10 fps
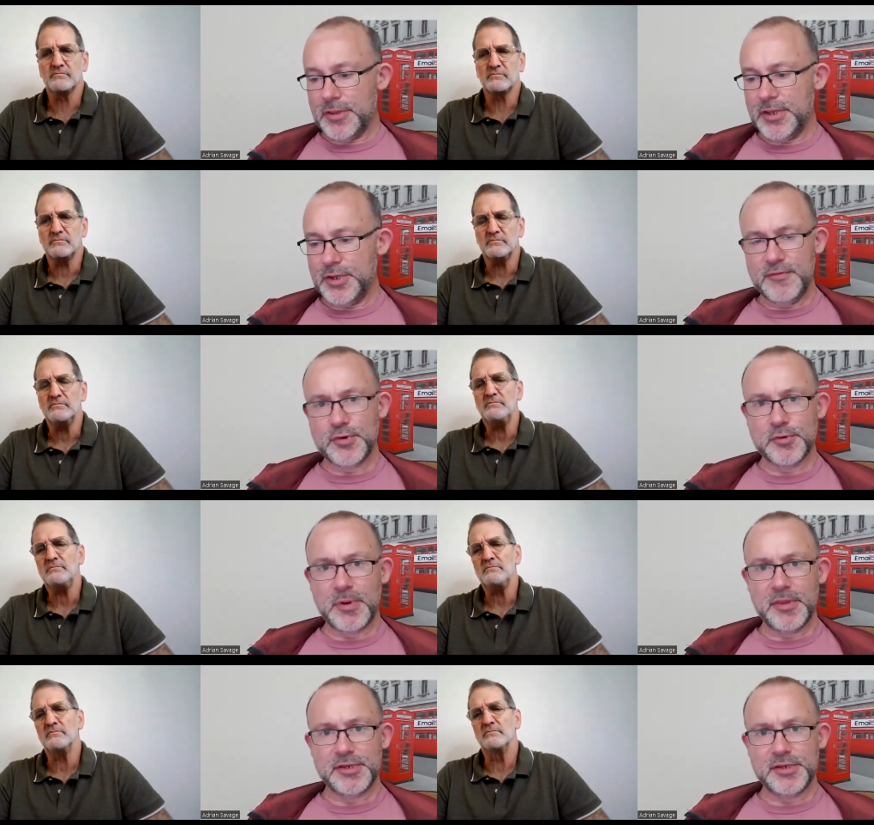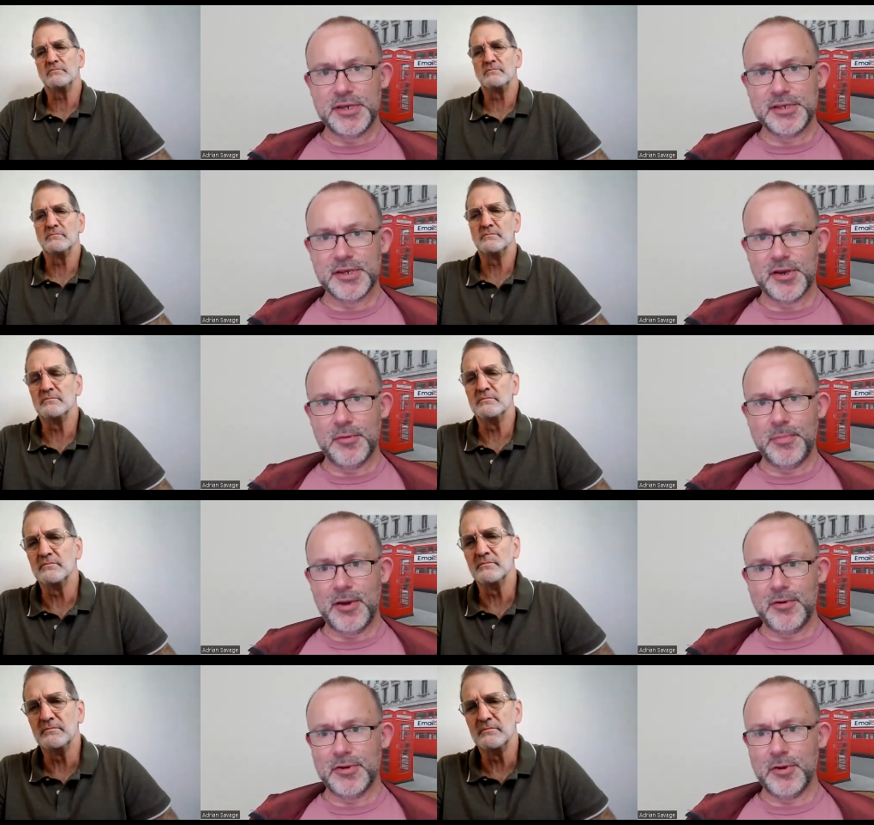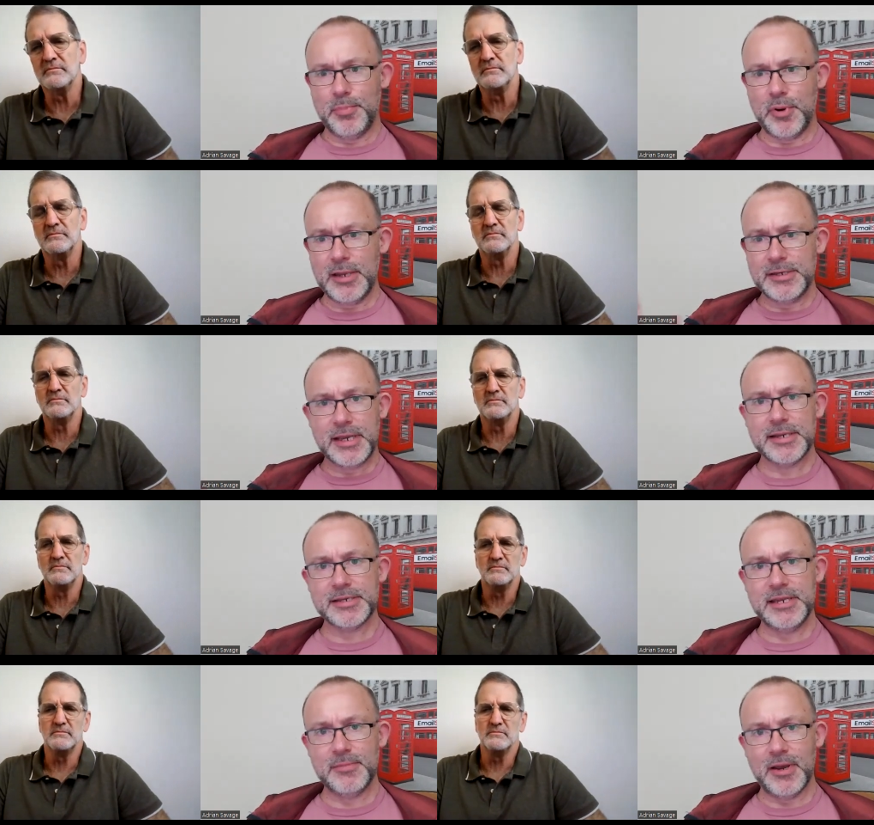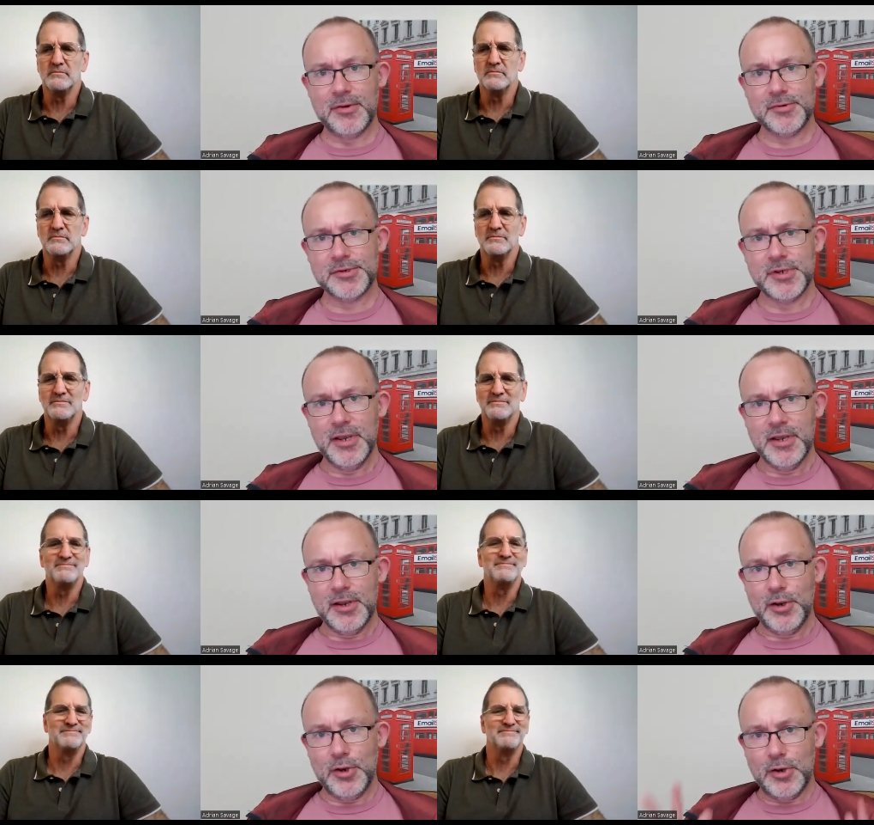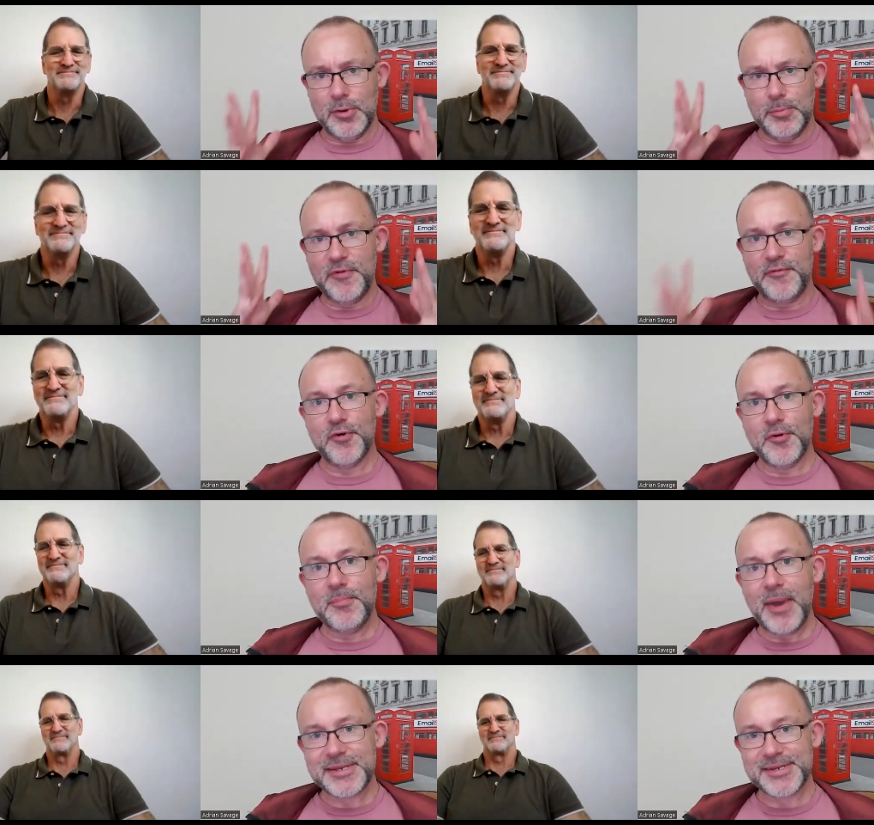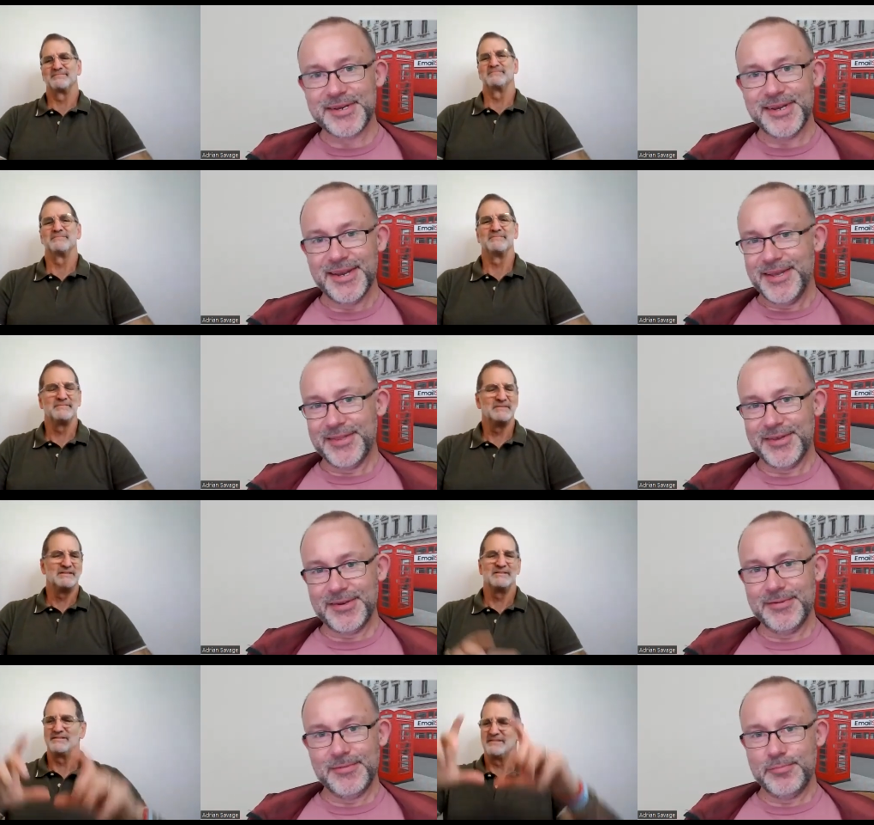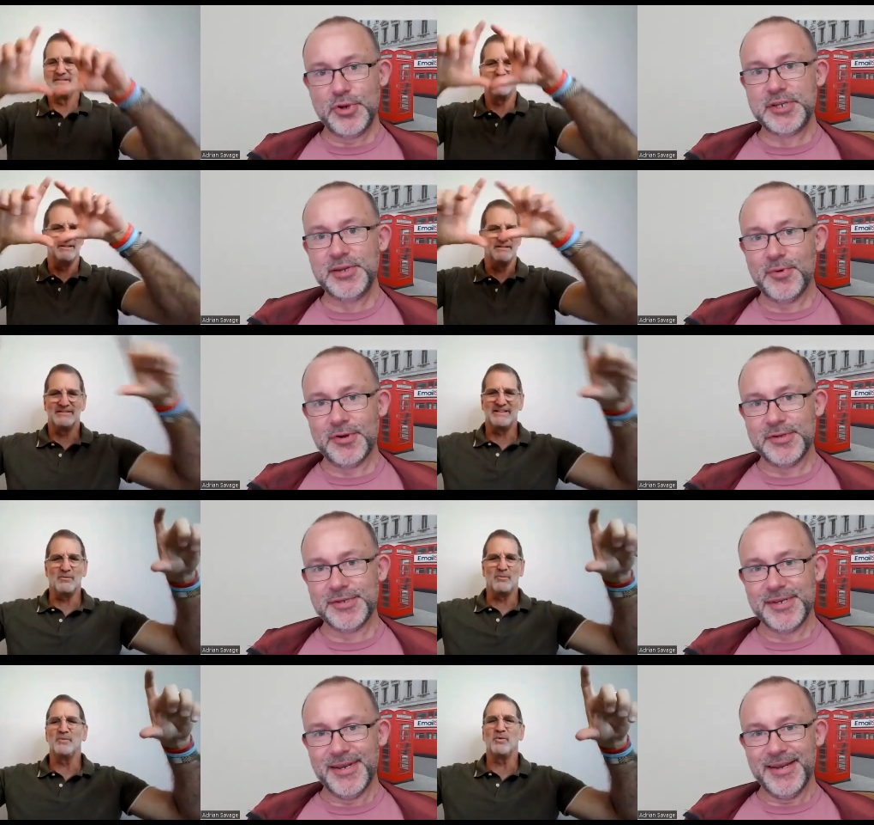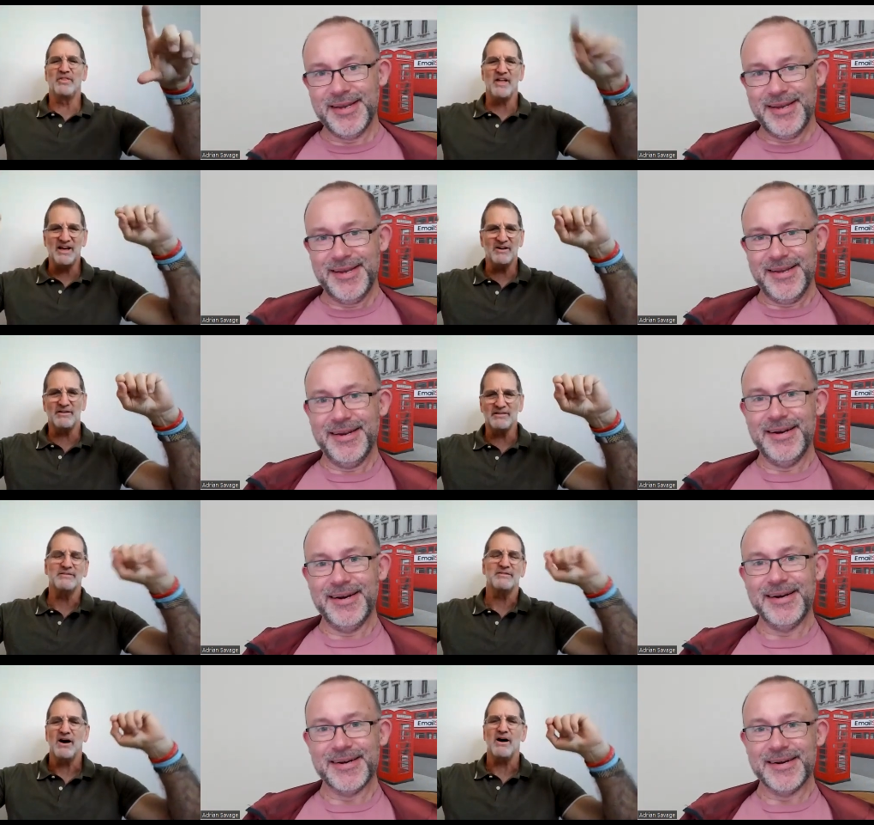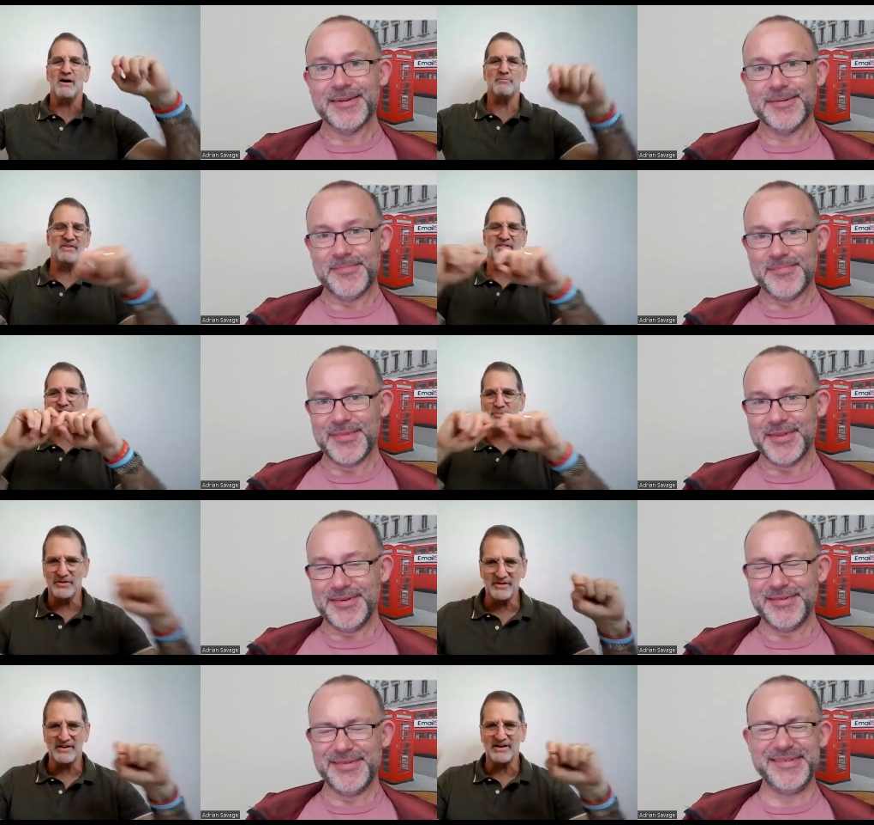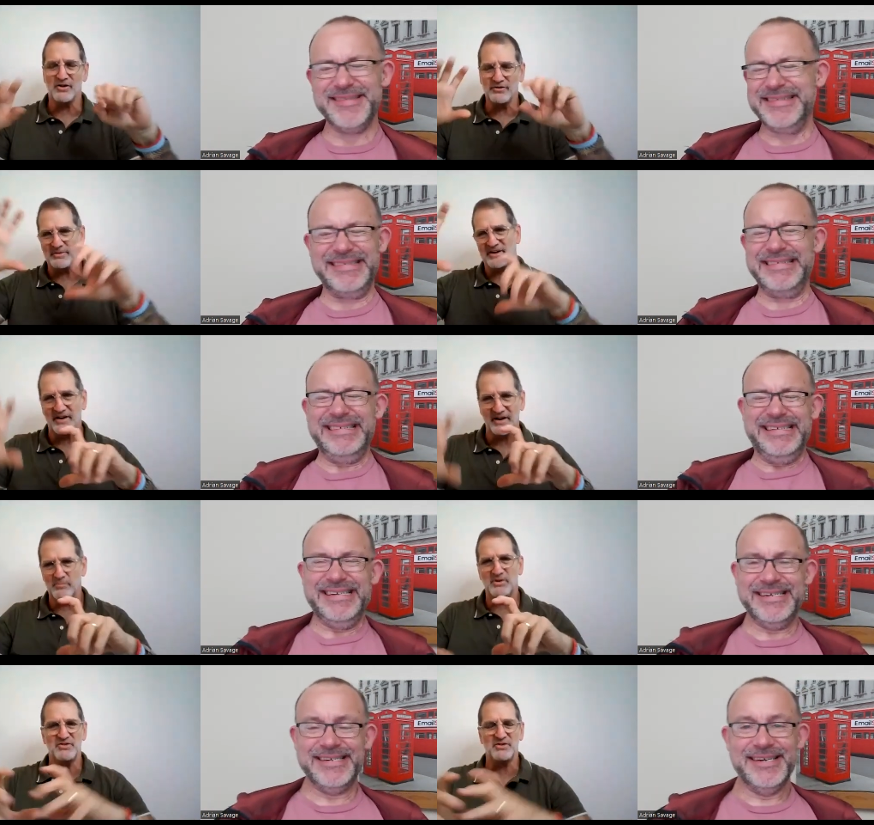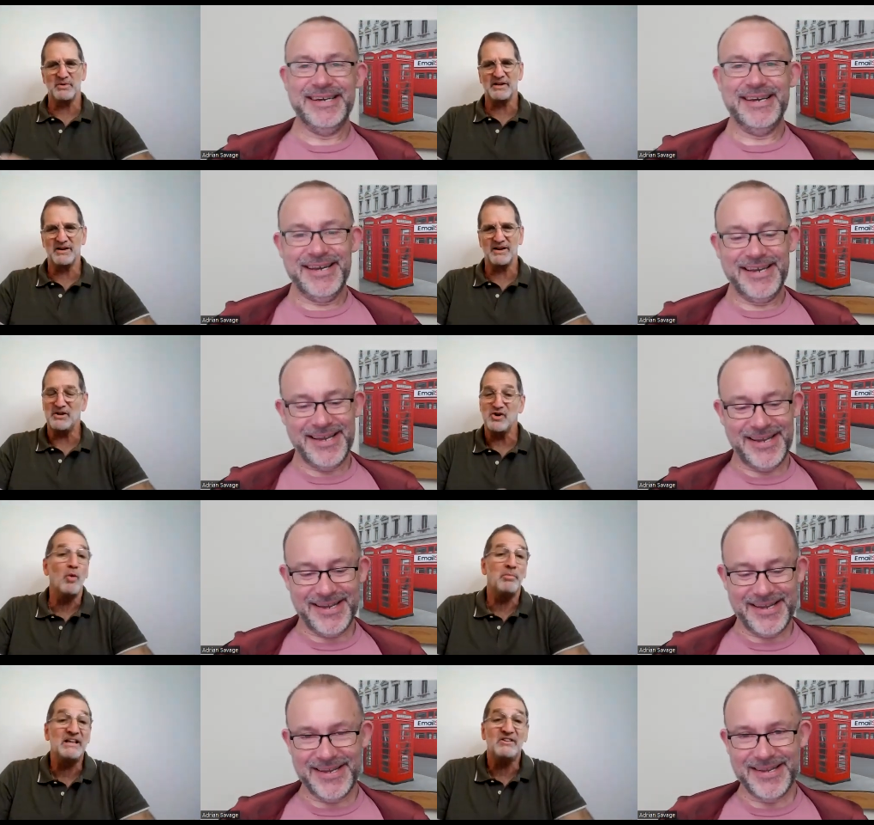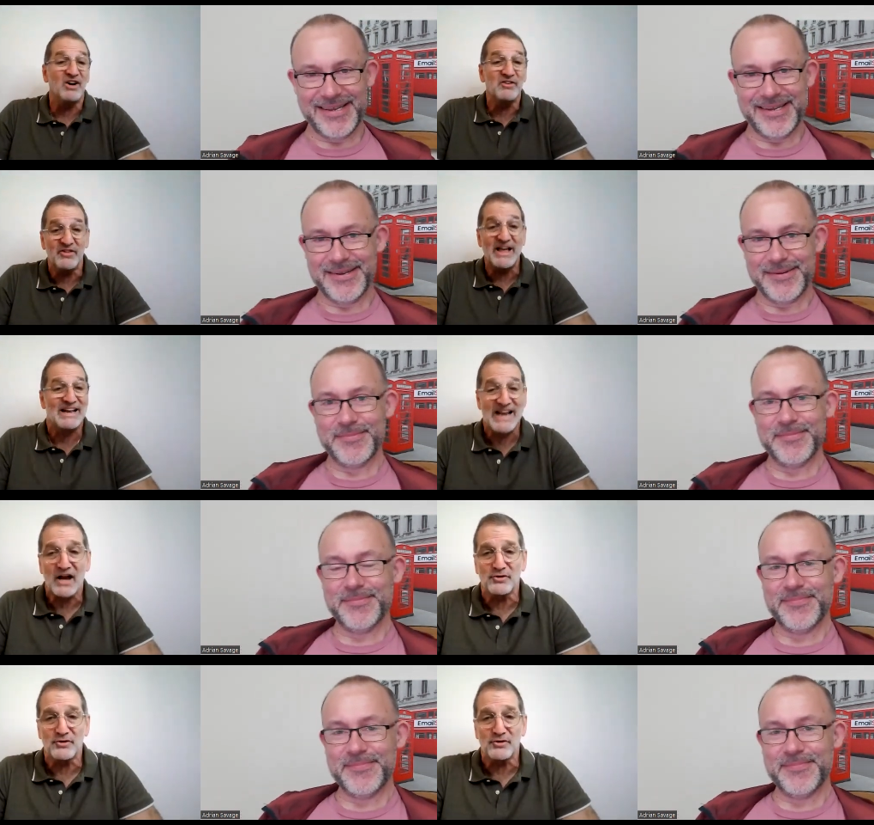Speaker 1: think you've talked about this years ago about you know plain text emails perform better than
Speaker 2: pretty ones. Yeah, one with a header at the top and then with an announcement and an image embedded. I mean, nobody does that